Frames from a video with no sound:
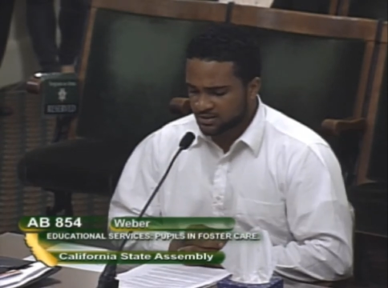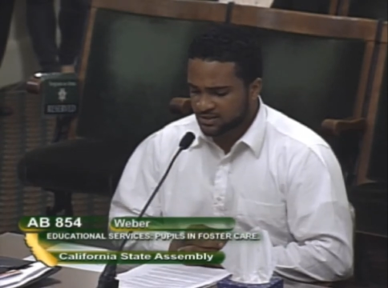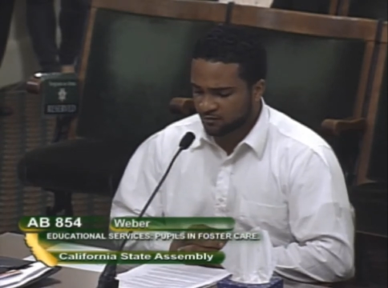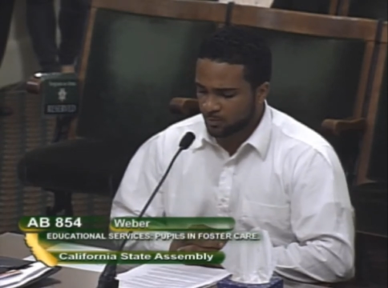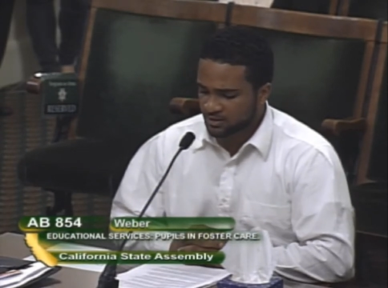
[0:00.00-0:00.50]

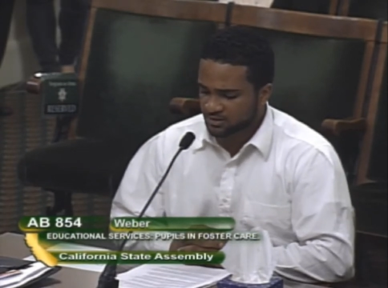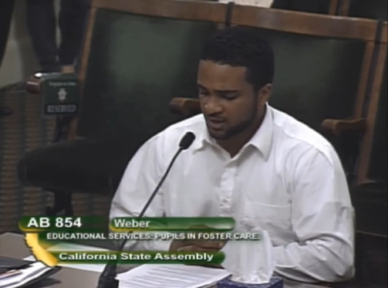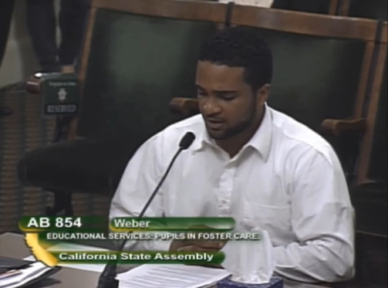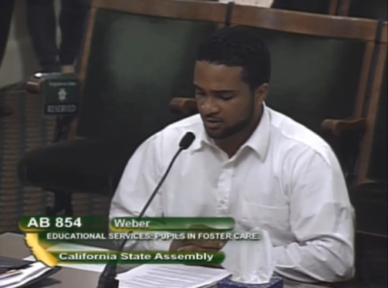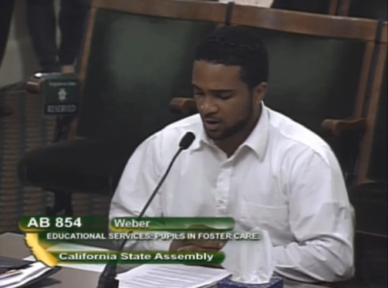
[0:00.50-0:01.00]
Several months
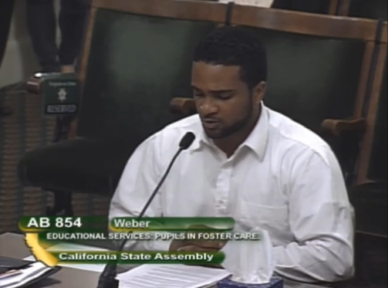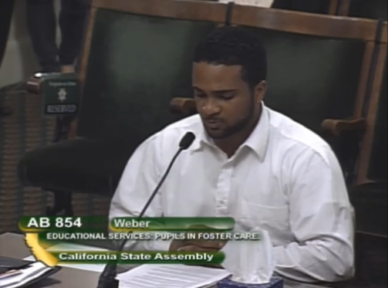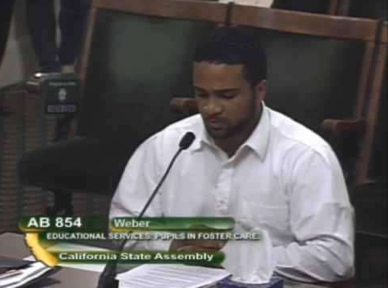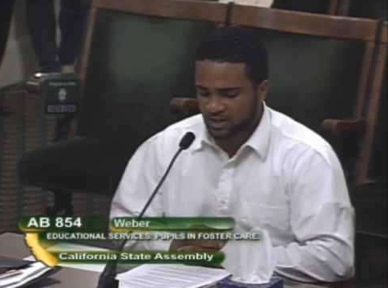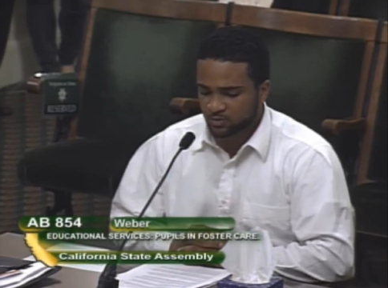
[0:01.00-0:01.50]
later, I
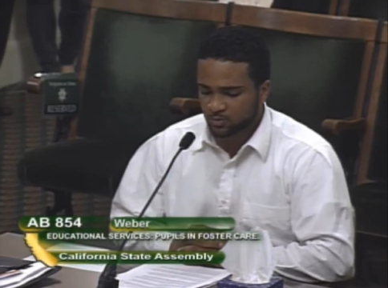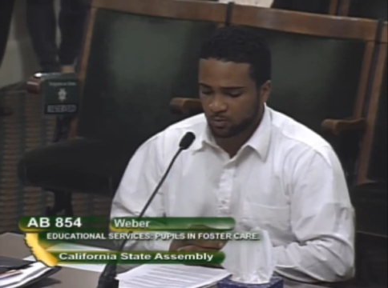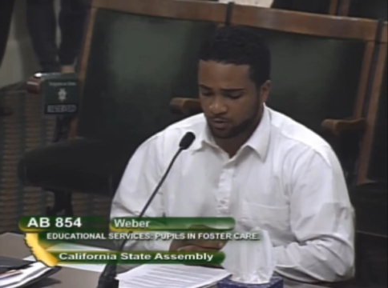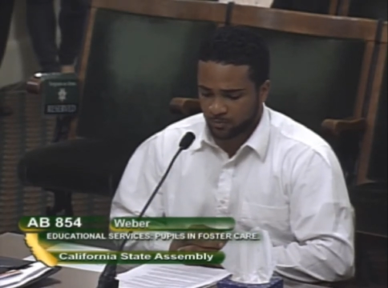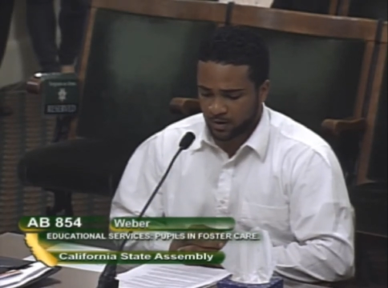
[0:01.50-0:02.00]
was placed
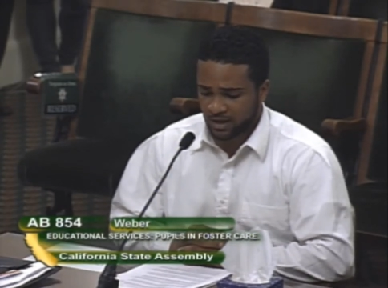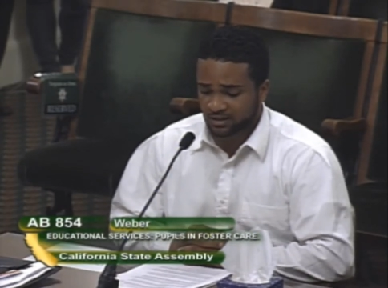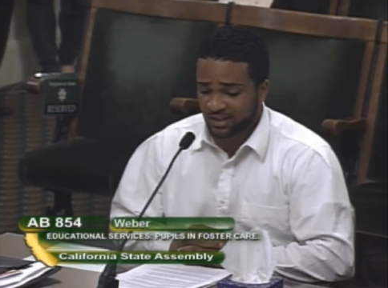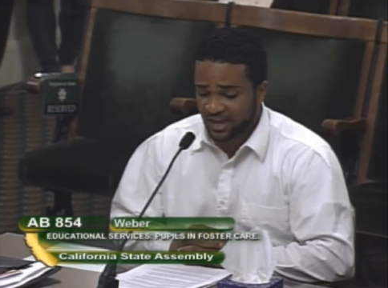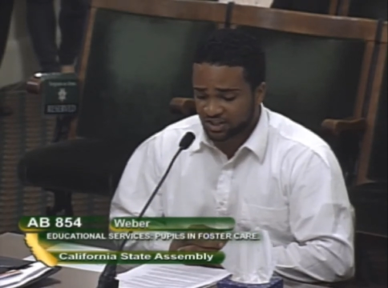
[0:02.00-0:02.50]
with, my
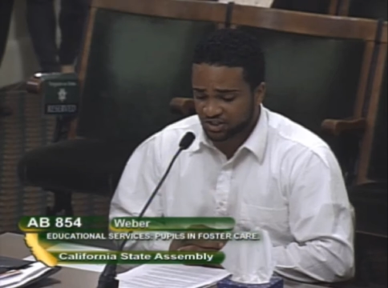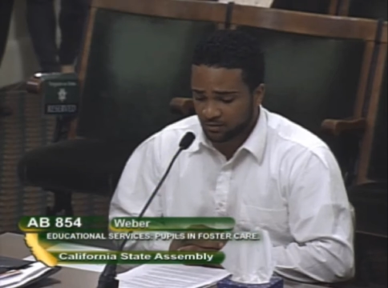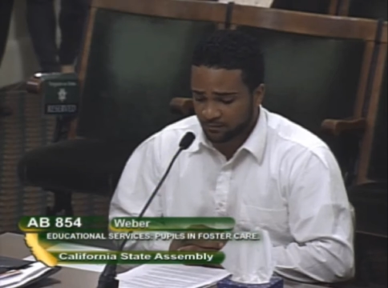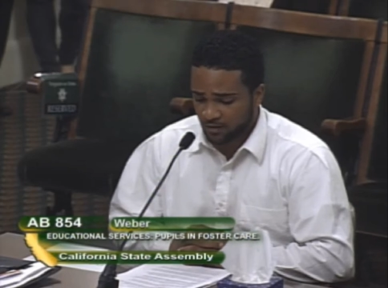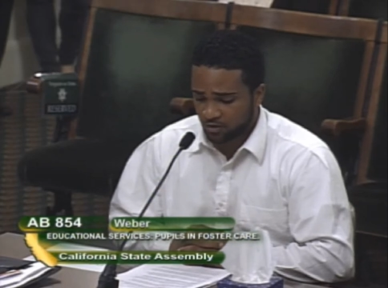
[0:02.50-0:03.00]
alleged
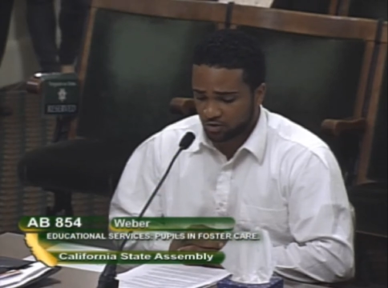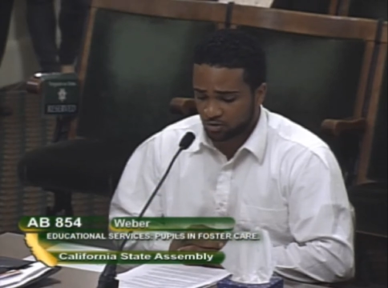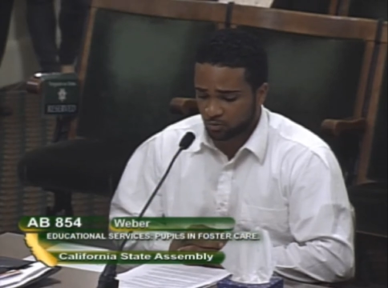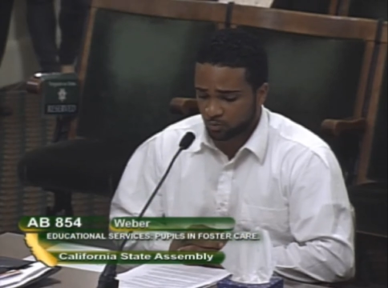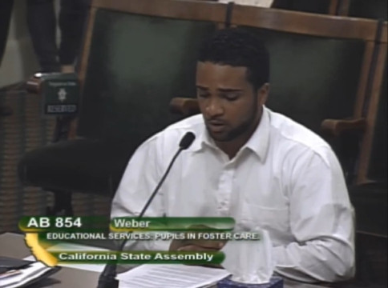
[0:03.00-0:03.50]

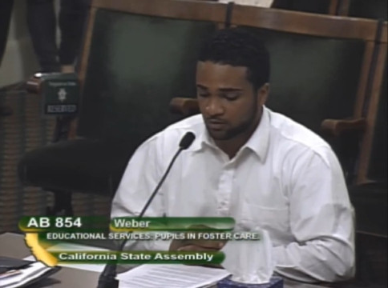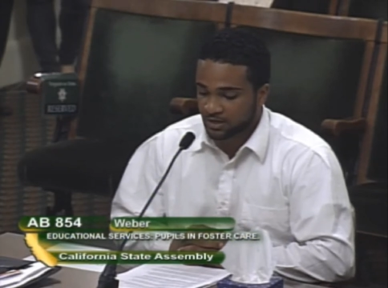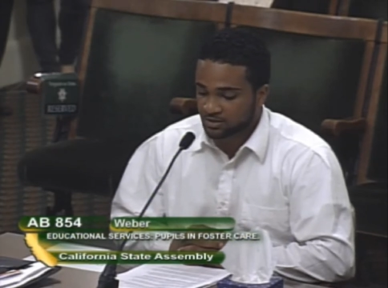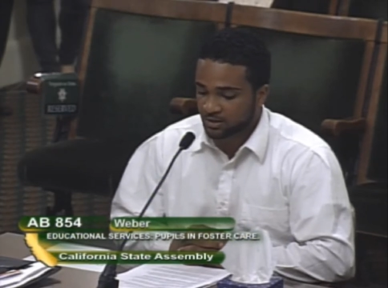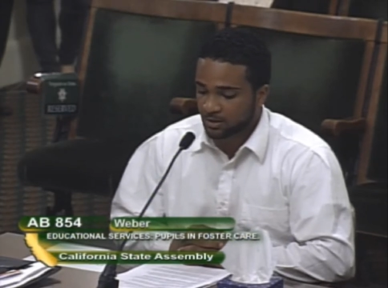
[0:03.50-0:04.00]
father, where I was
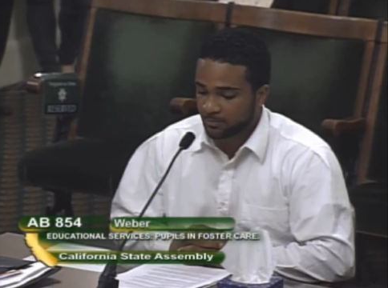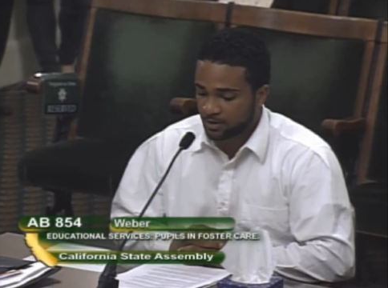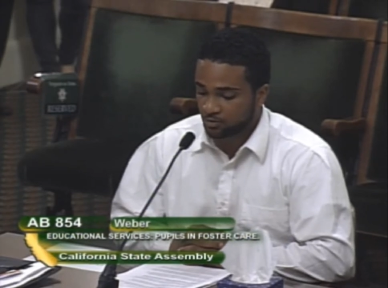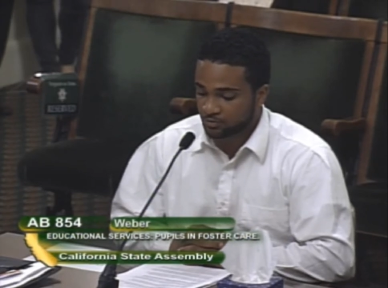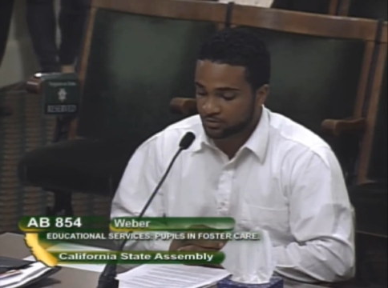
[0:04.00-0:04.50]
sexually
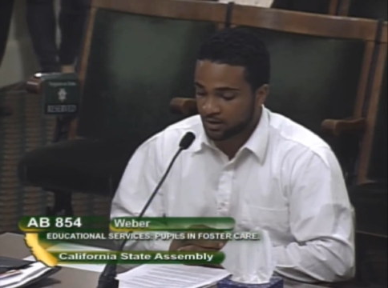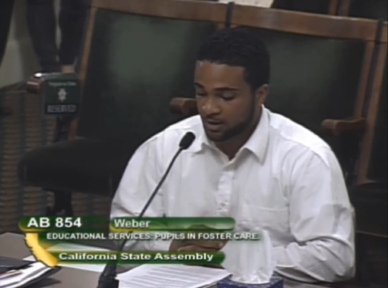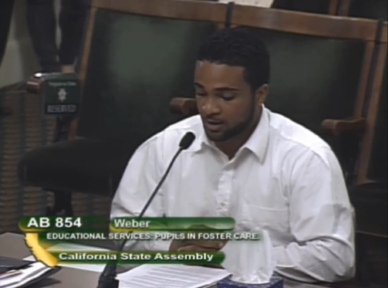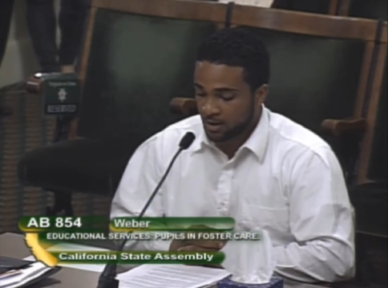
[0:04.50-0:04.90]
abused.